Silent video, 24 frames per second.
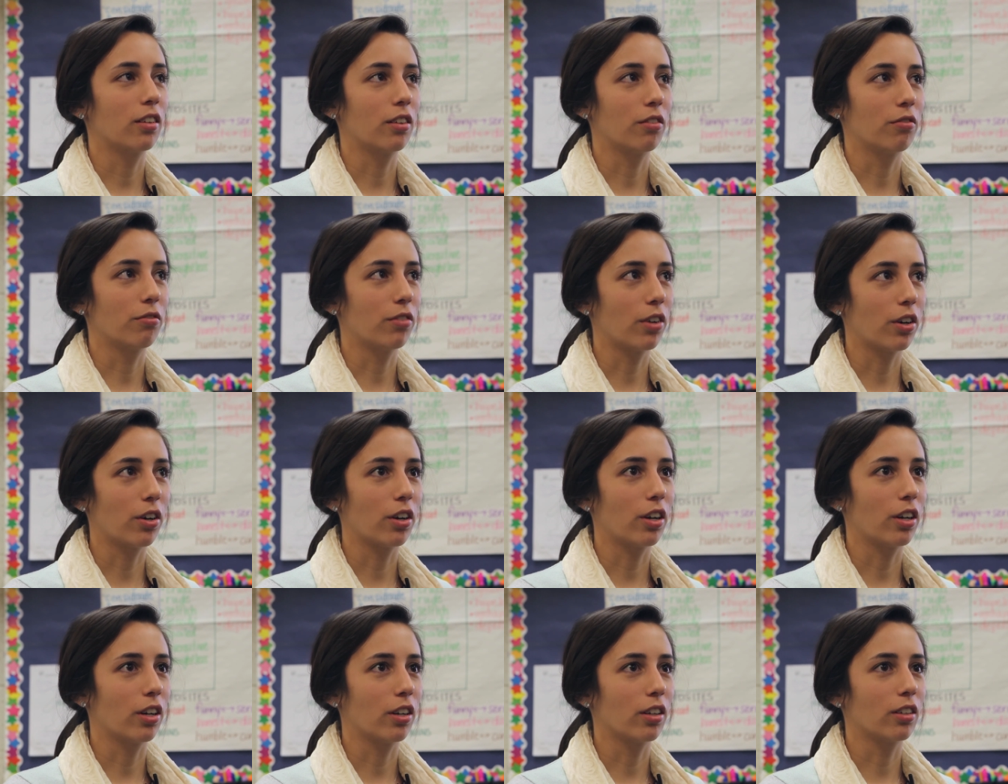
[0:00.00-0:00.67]
a
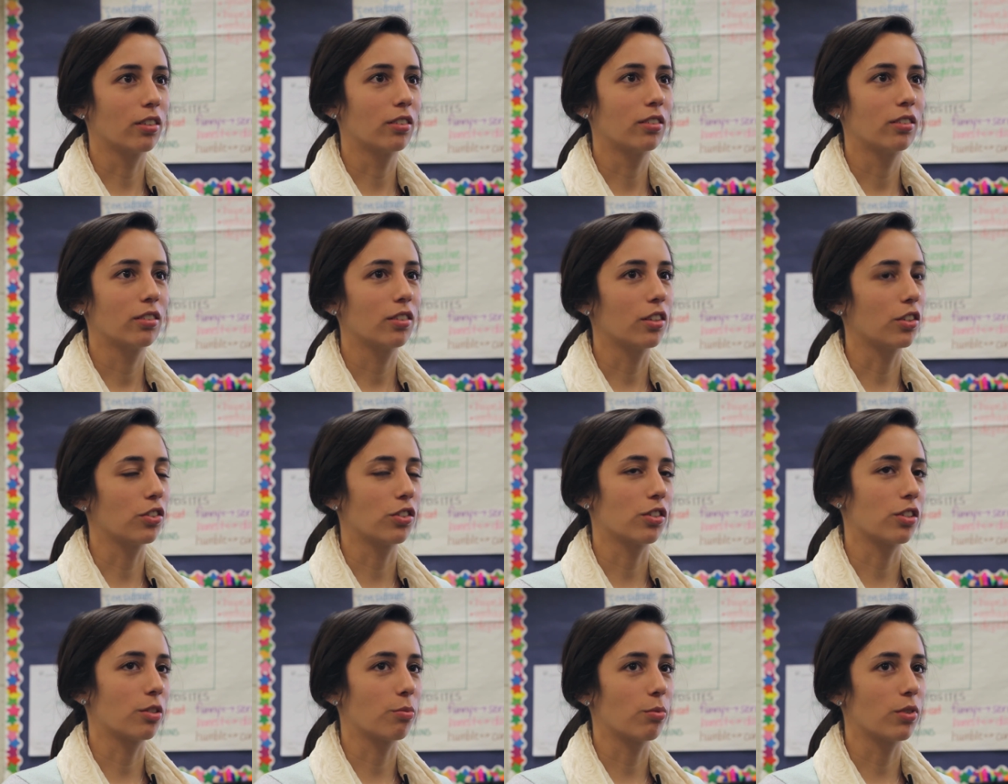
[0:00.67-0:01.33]
very,
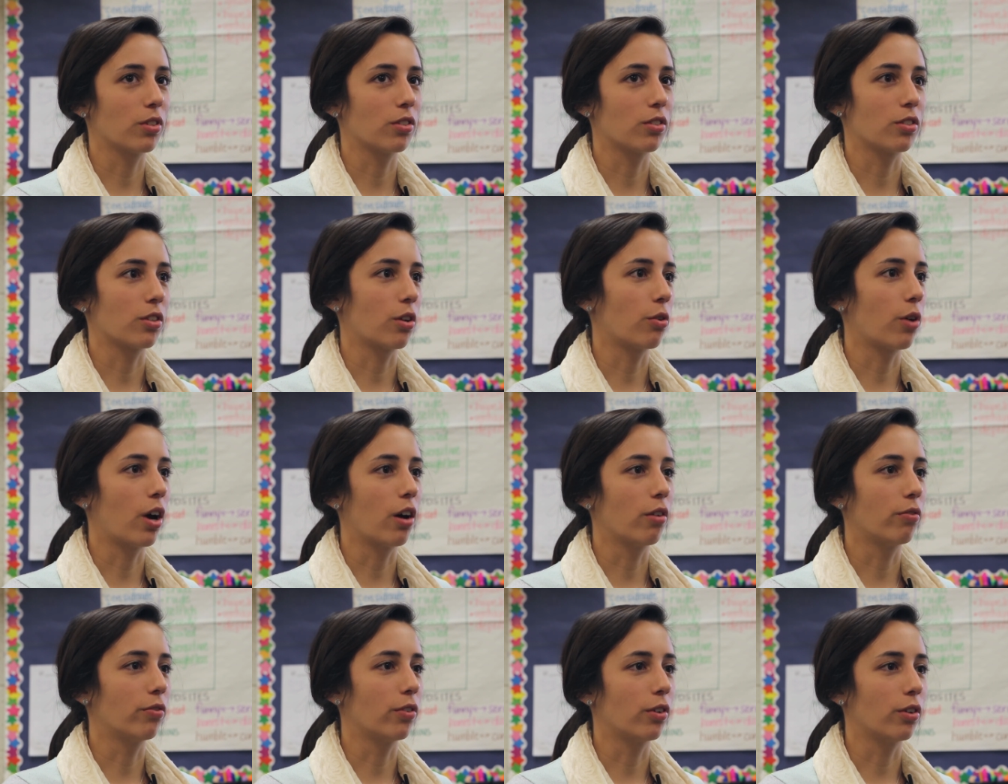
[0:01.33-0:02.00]
it's just been so
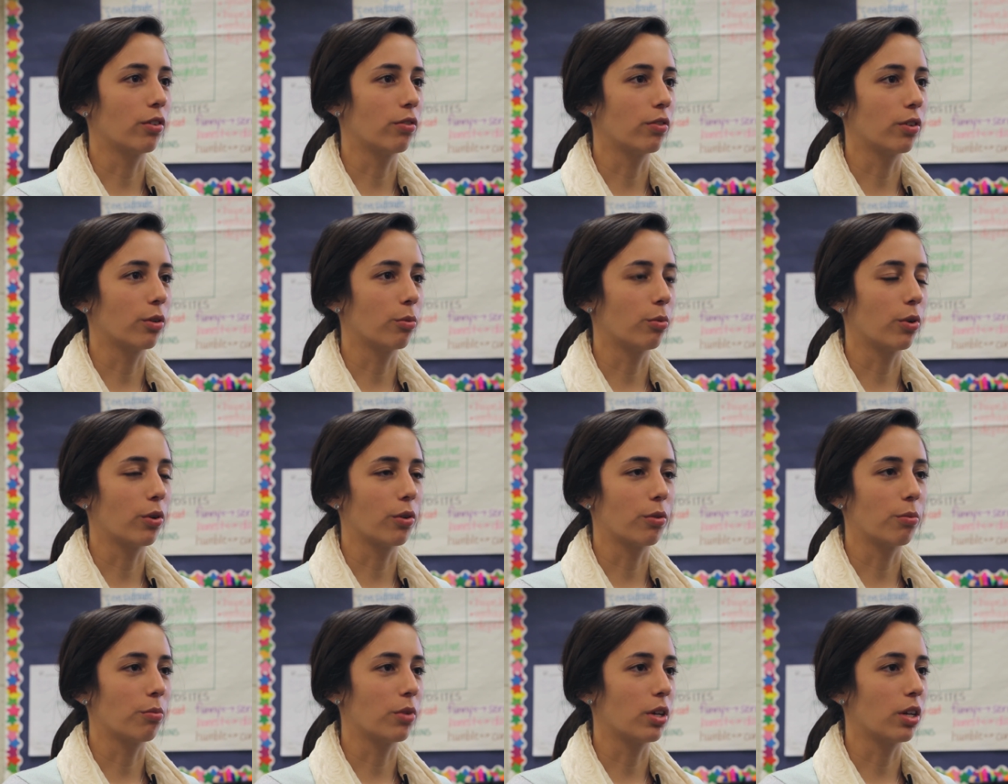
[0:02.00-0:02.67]
helpful for
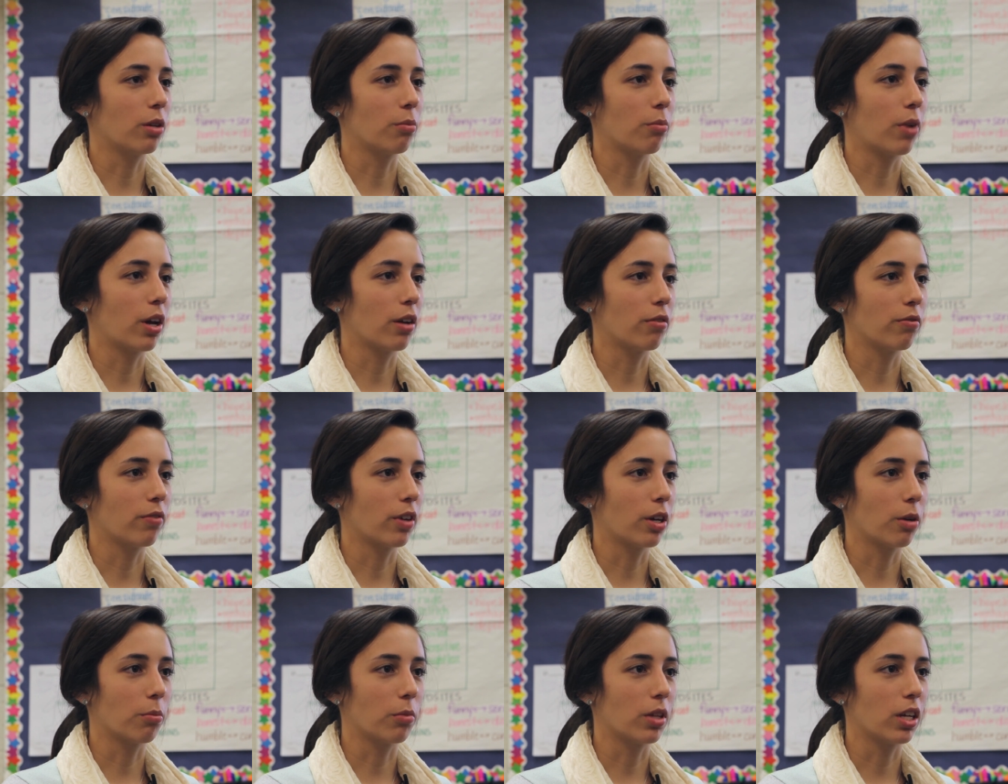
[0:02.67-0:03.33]
both me and my
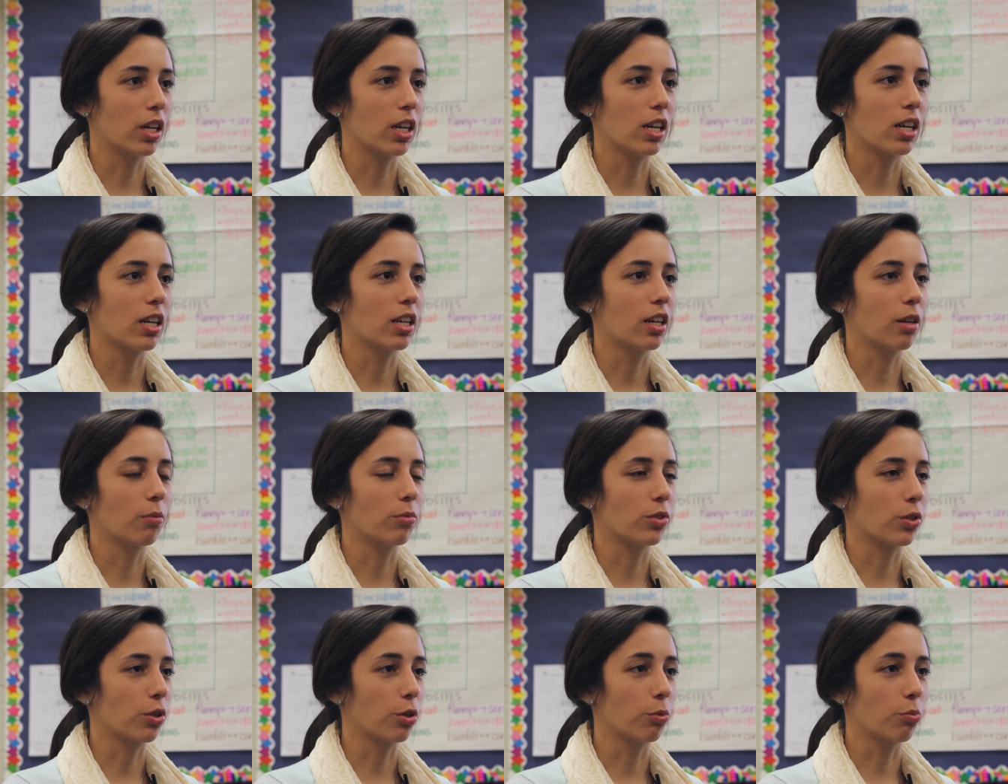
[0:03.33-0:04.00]
family, and
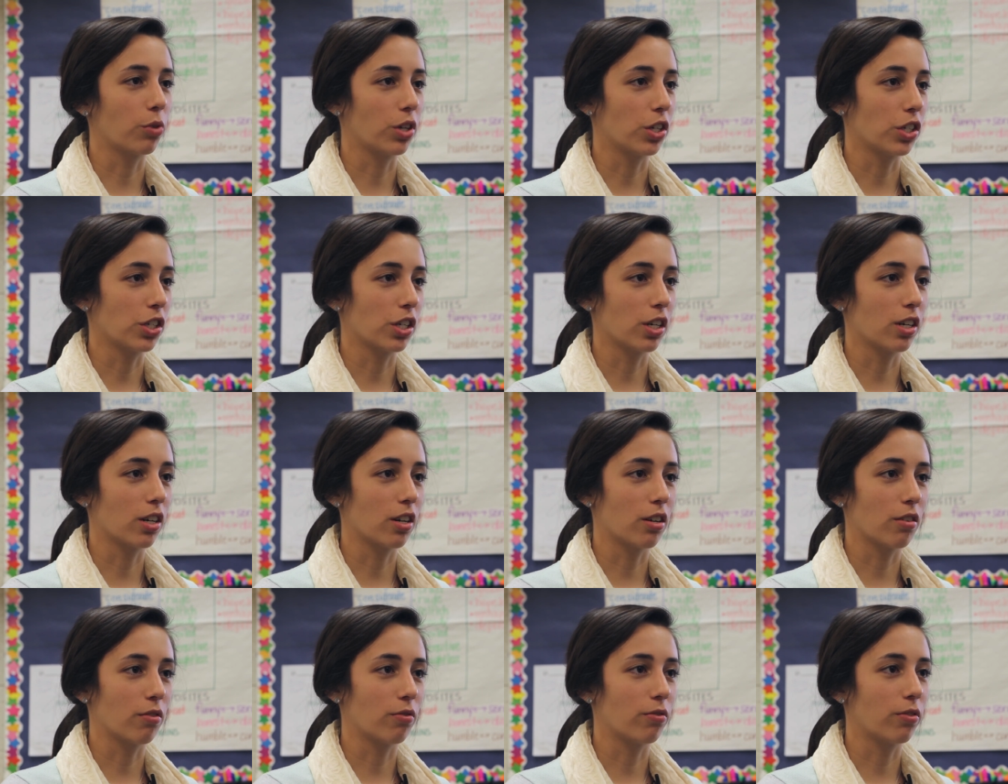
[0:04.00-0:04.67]
I'm so
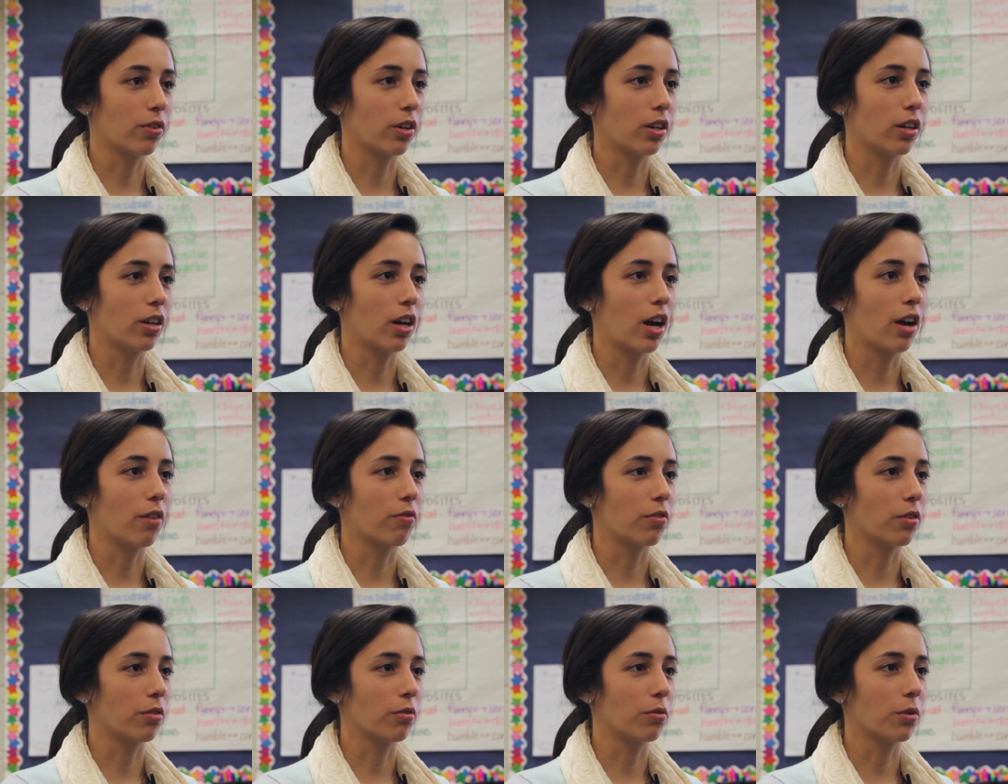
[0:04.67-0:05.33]
appreciative for
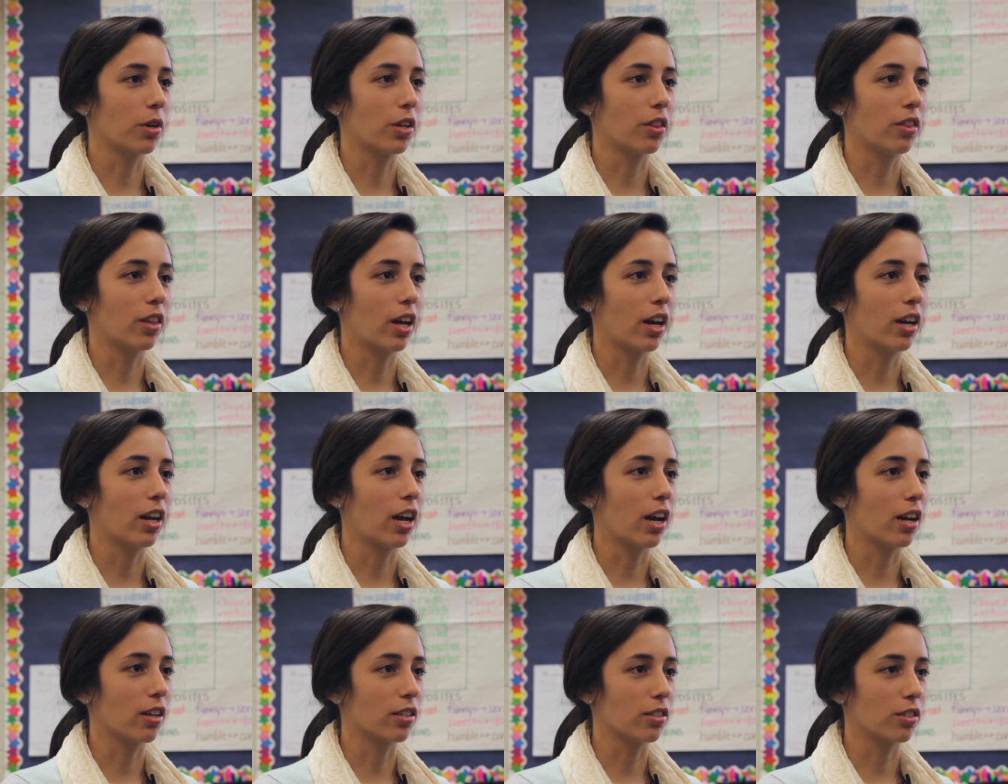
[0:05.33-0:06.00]
everyone that
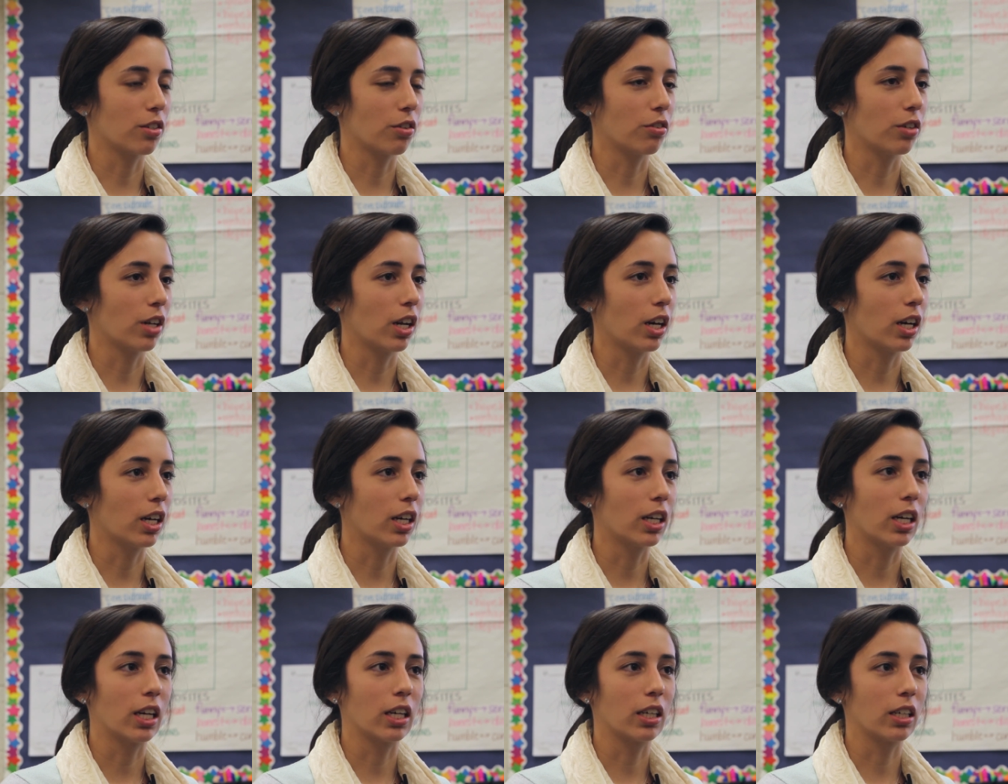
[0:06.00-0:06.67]
has
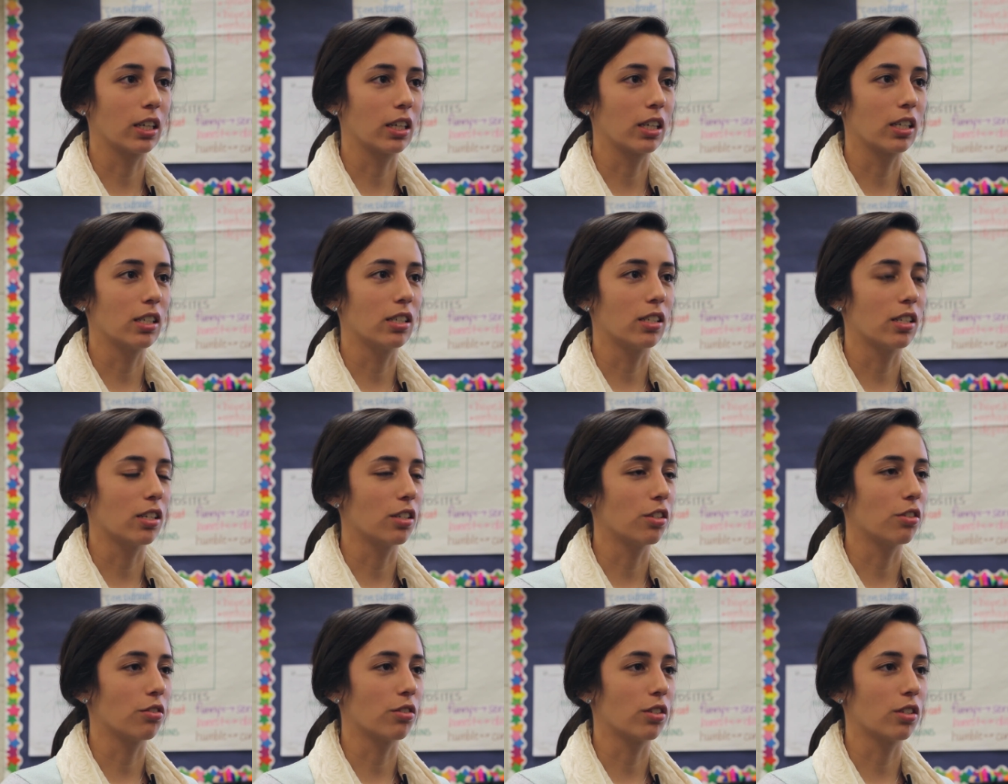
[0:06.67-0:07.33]
donated and
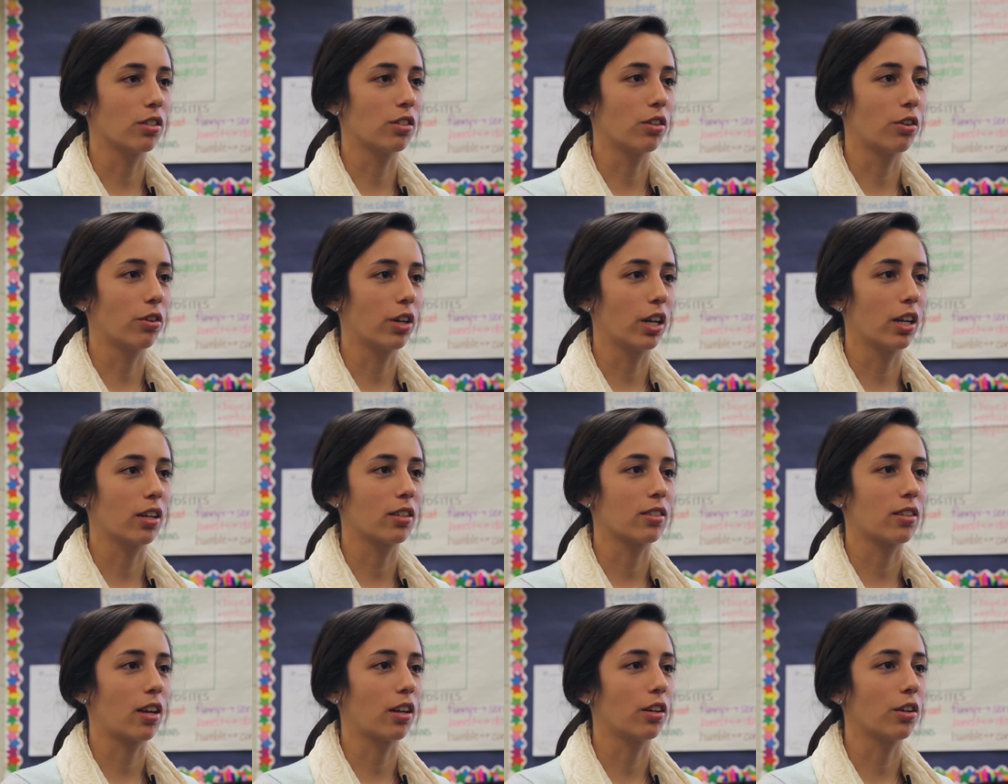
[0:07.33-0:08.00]
continues to
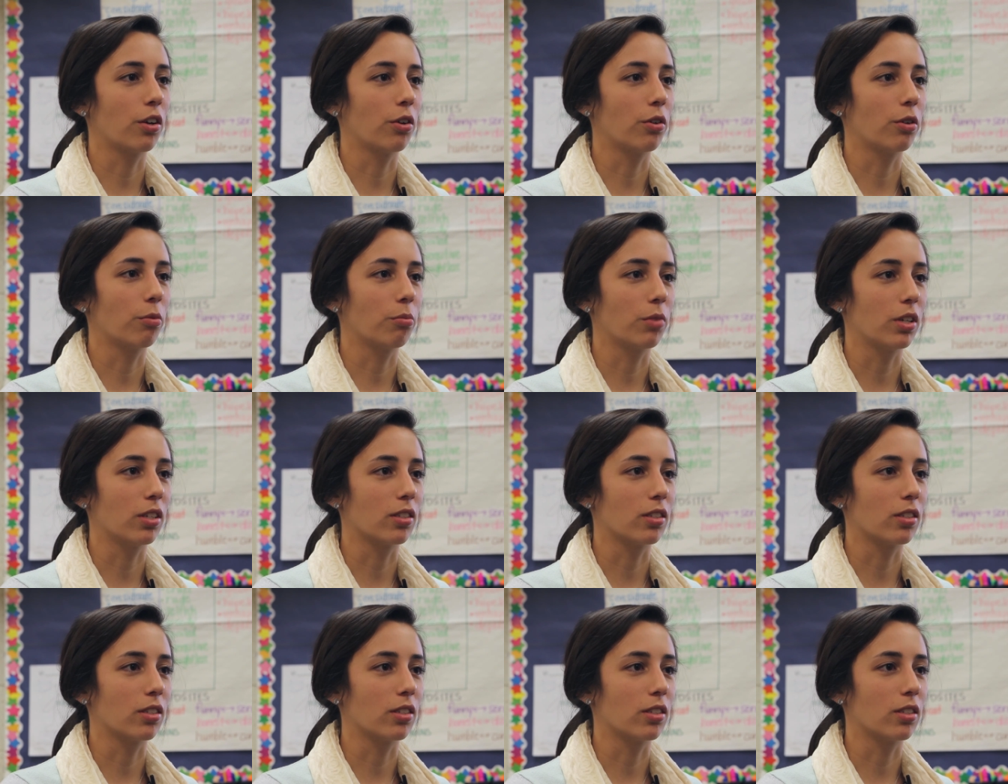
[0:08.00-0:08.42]
donate because I know it